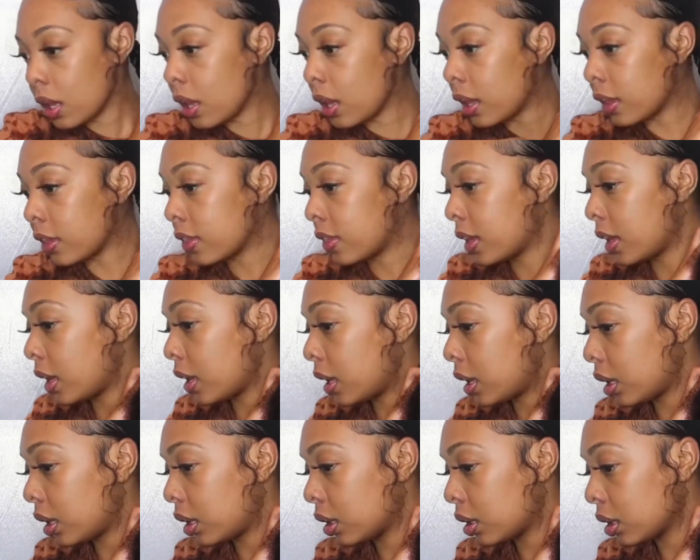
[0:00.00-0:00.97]
and
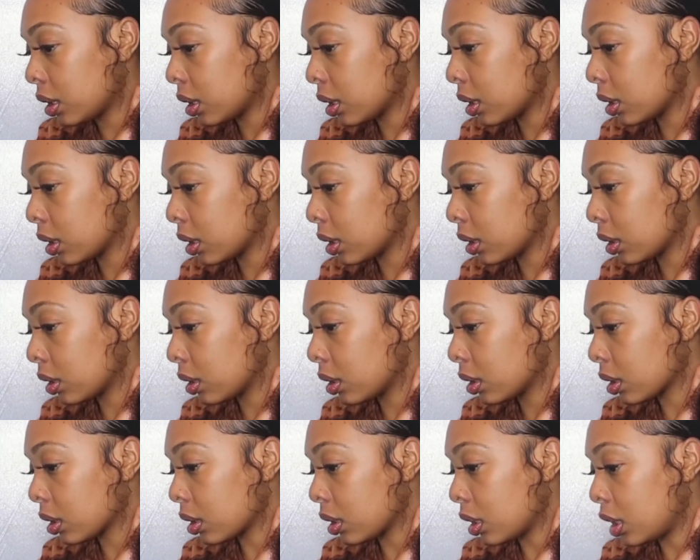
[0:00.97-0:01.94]
then
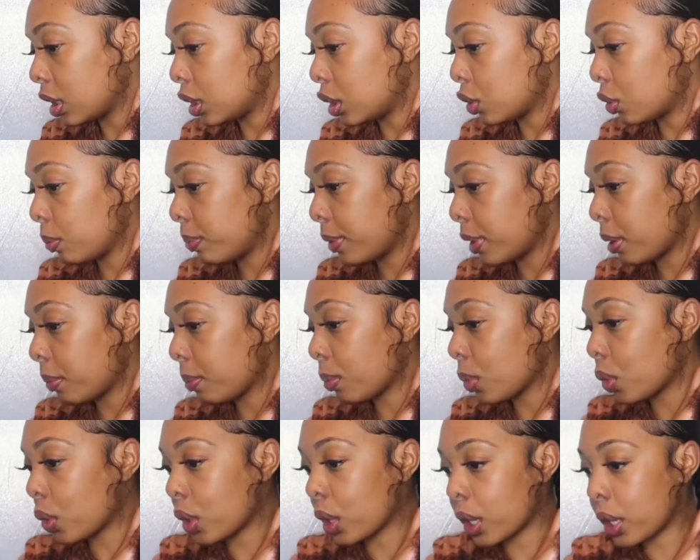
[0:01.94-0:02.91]
a little bit
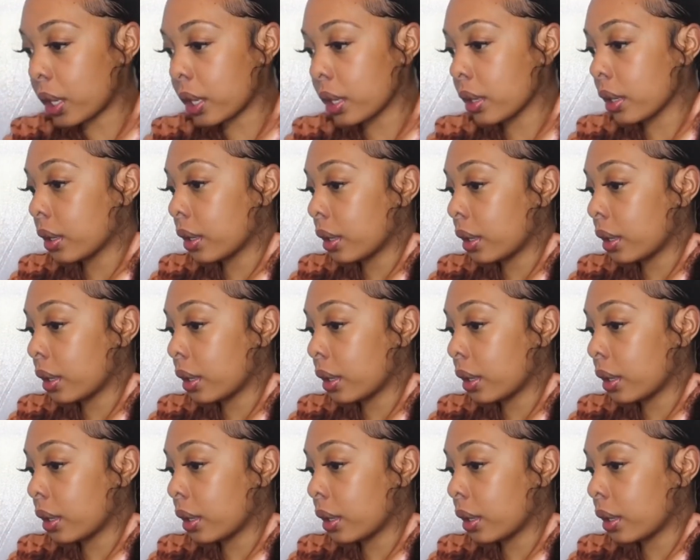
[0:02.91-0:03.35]
more